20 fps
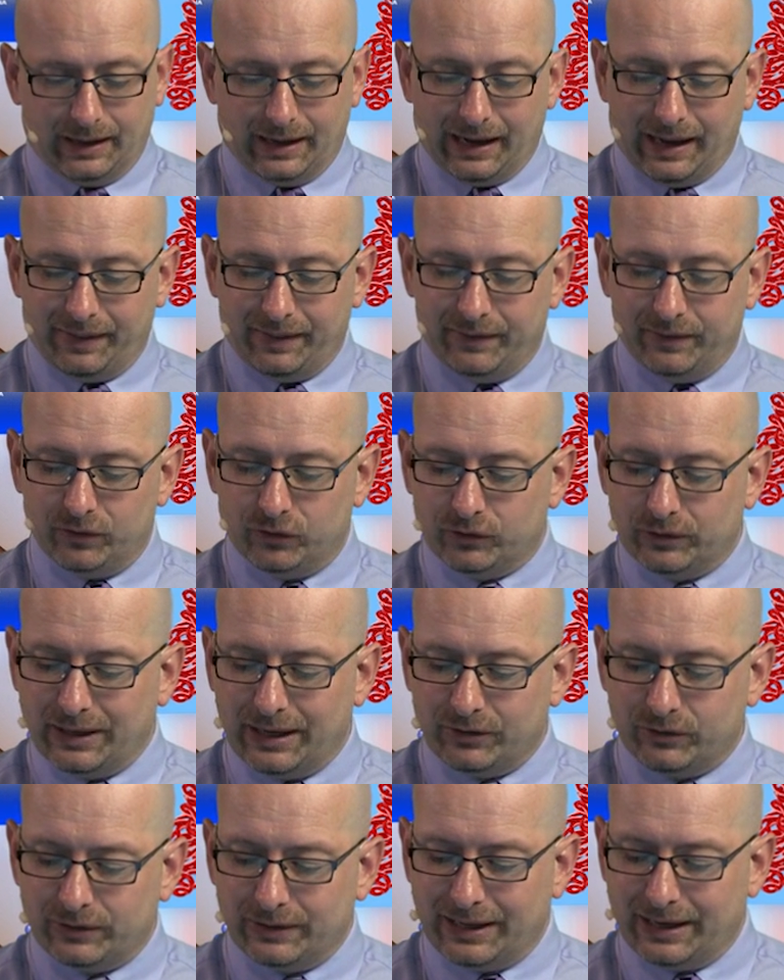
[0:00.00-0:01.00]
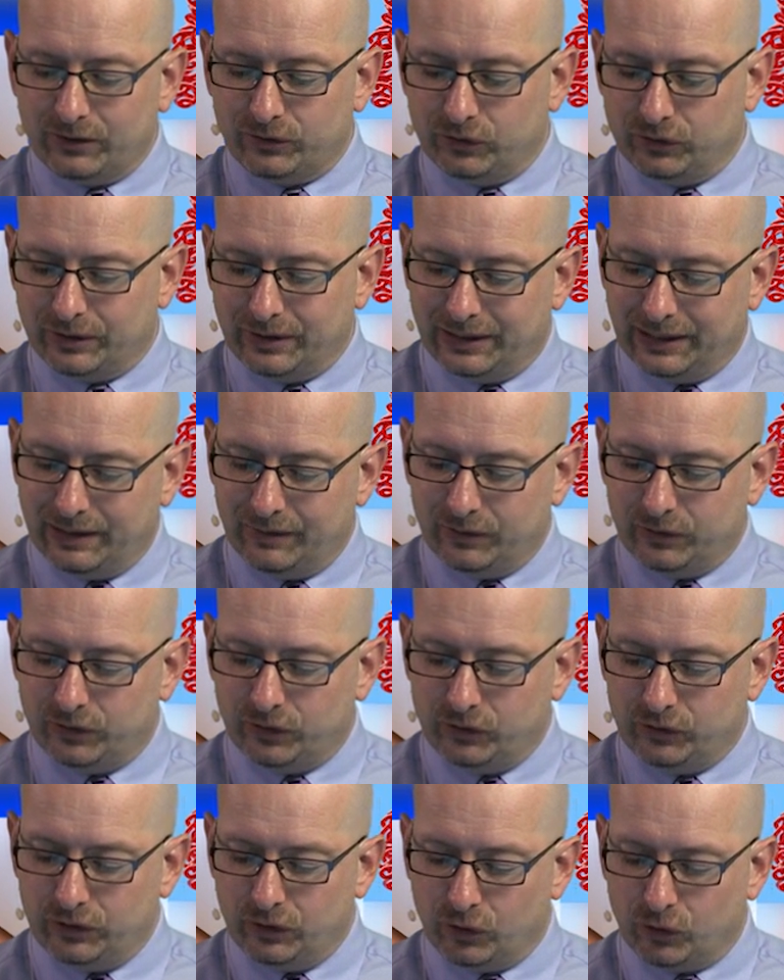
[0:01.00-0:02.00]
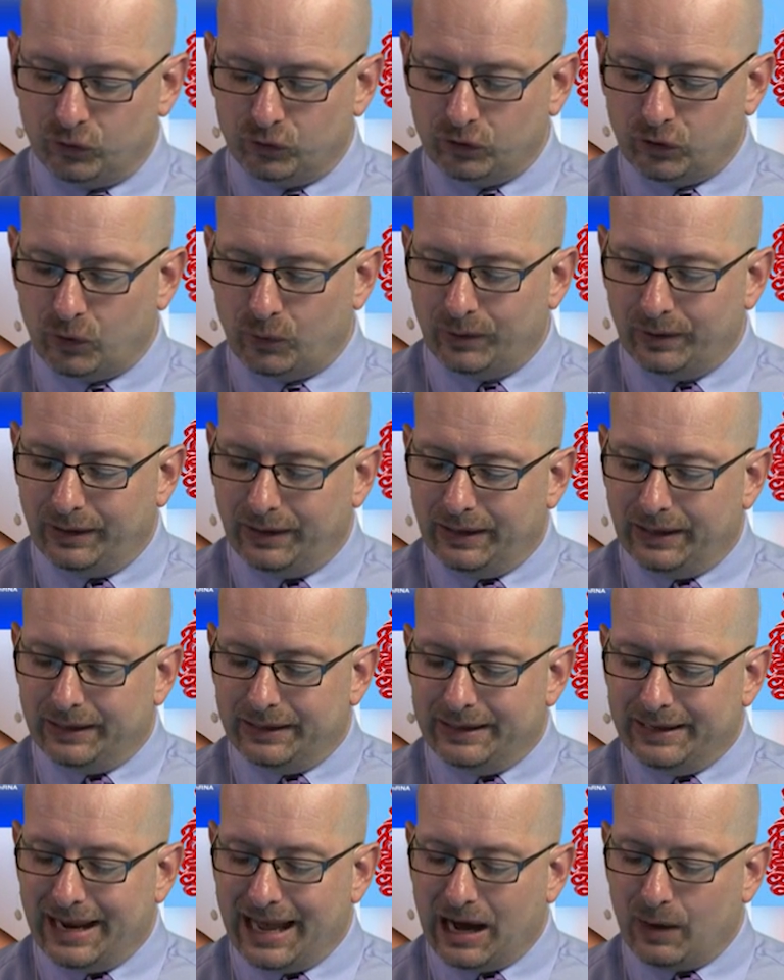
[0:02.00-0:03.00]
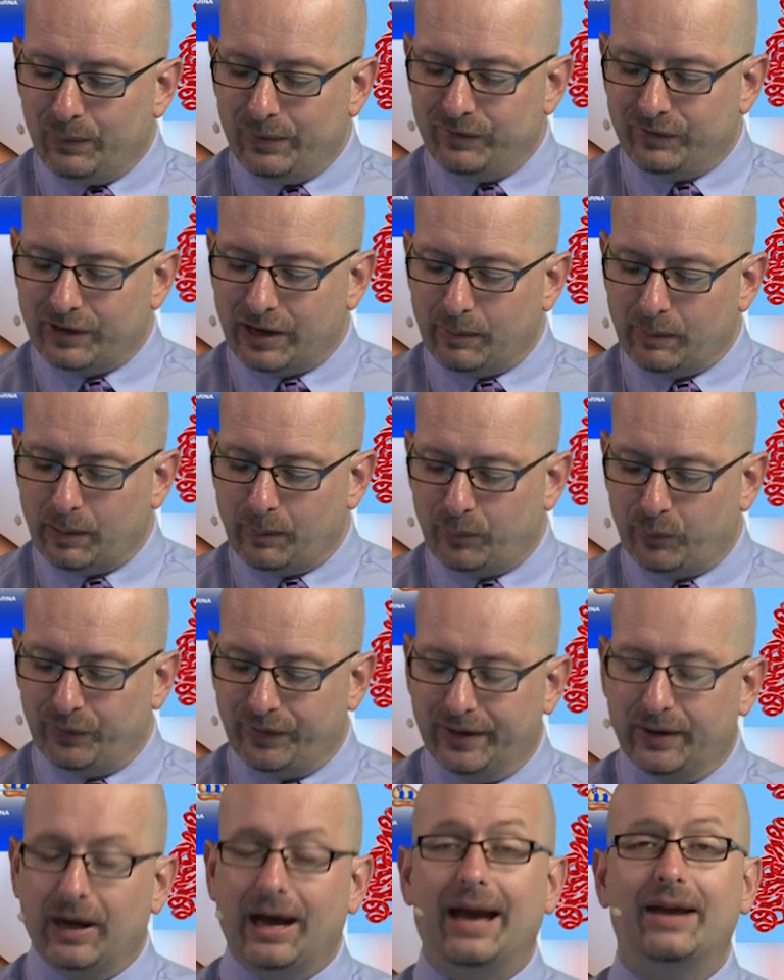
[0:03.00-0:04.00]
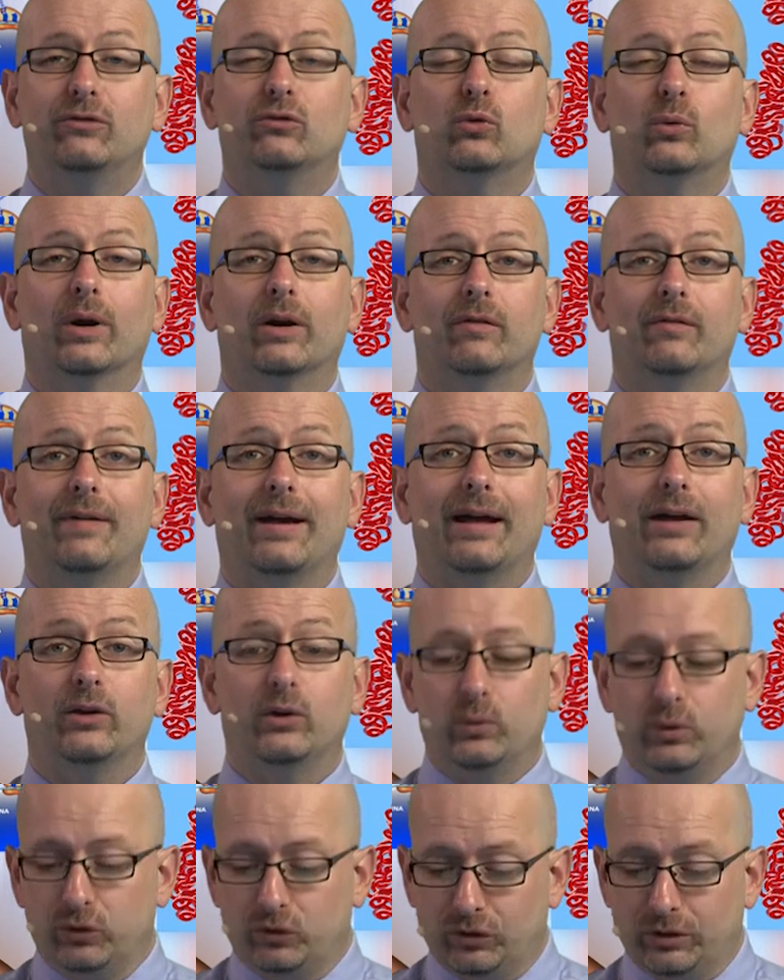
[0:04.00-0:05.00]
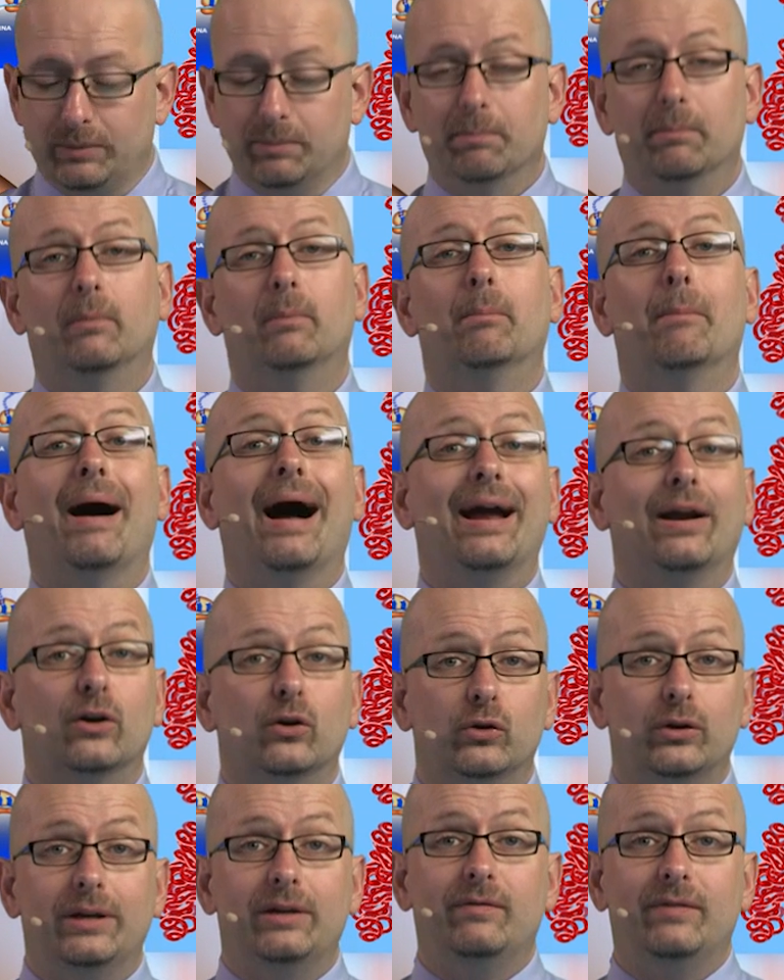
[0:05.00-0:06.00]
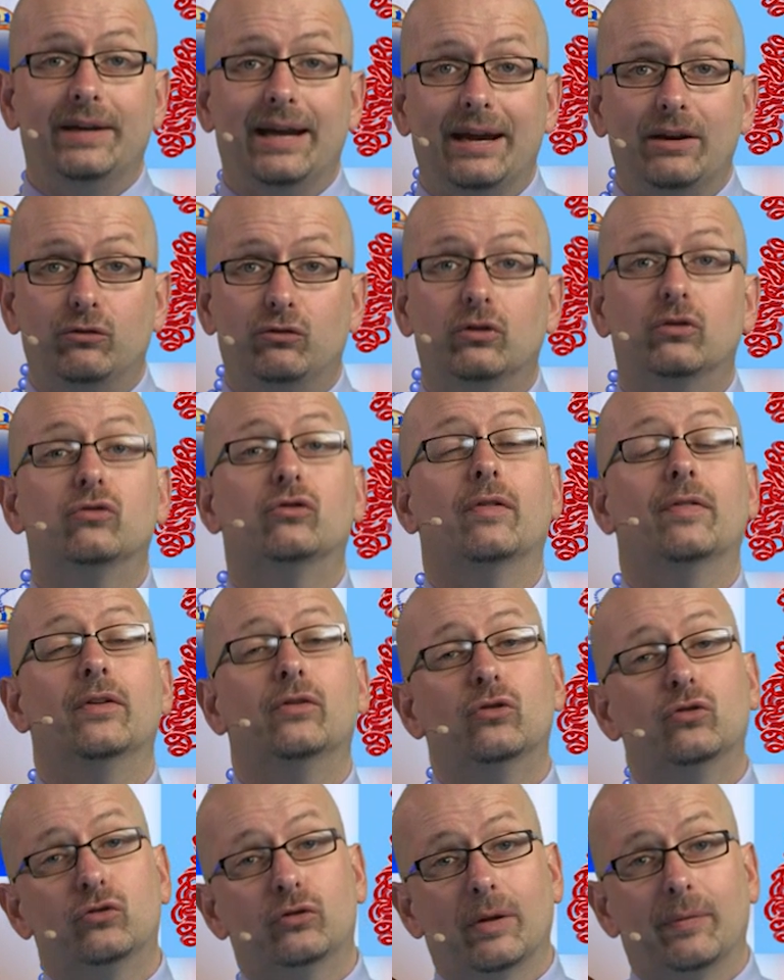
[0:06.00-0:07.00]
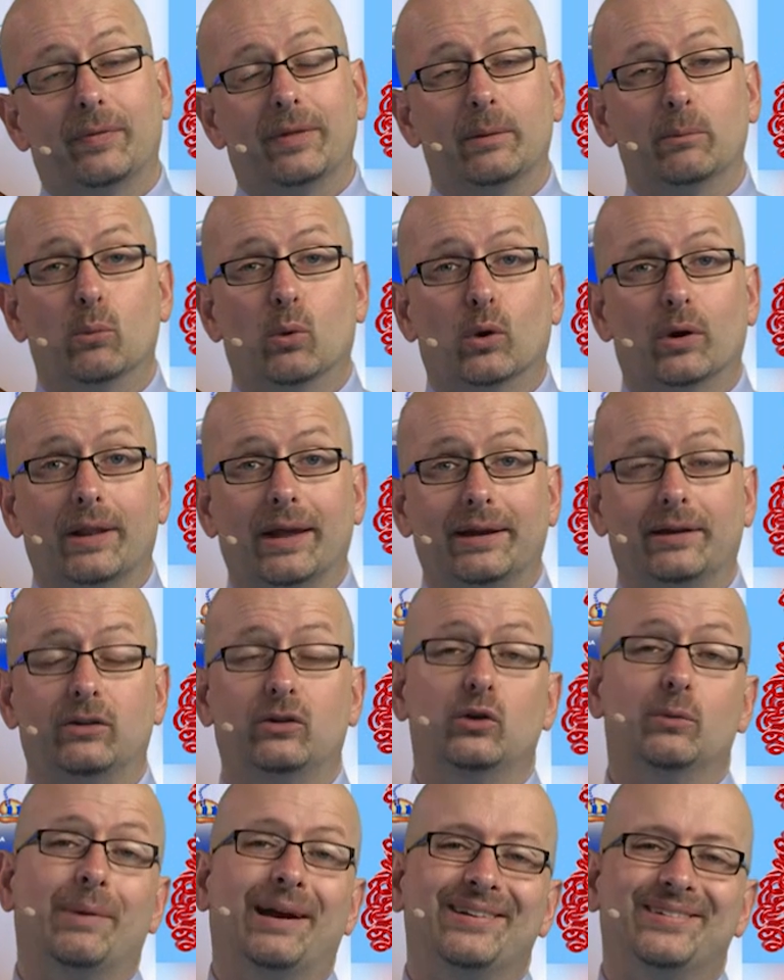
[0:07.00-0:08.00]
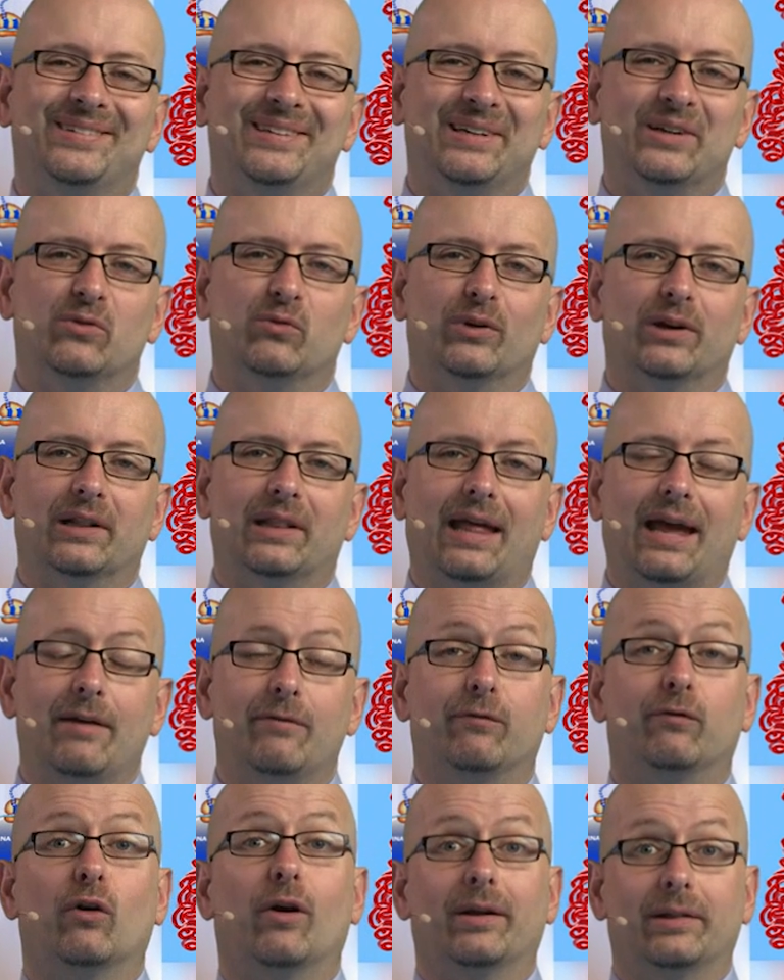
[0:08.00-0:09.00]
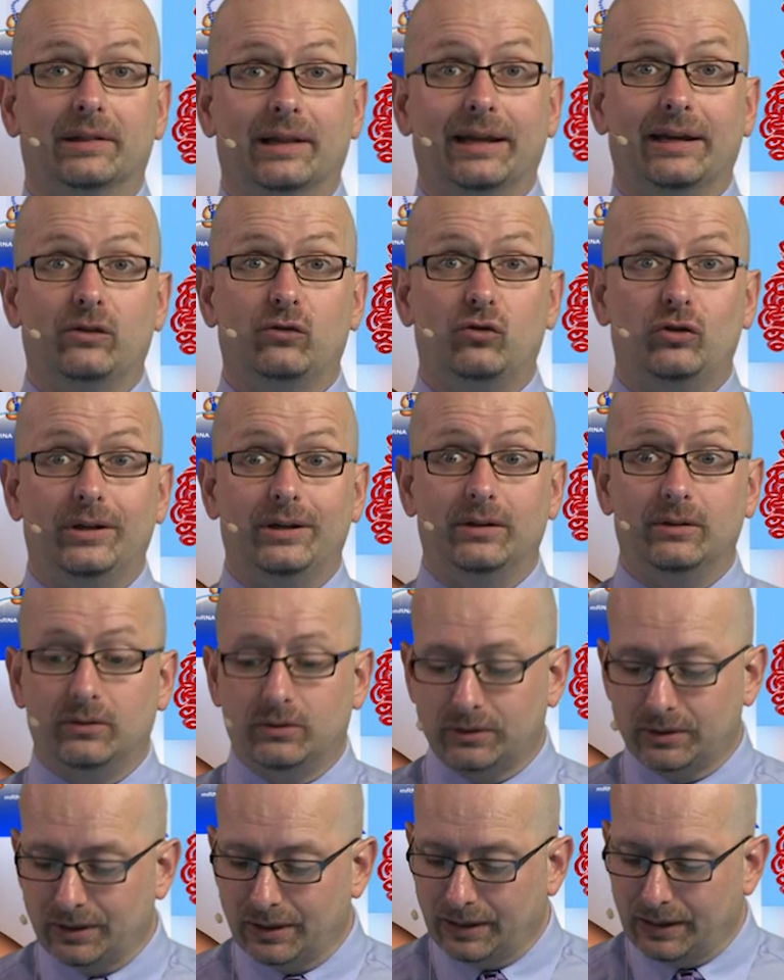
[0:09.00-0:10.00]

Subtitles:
And then this last class is going to give us a 0. So now we've come up with a chi-squared value. You see minor deviations, and this is something more like you might see in real life for unlinked genes.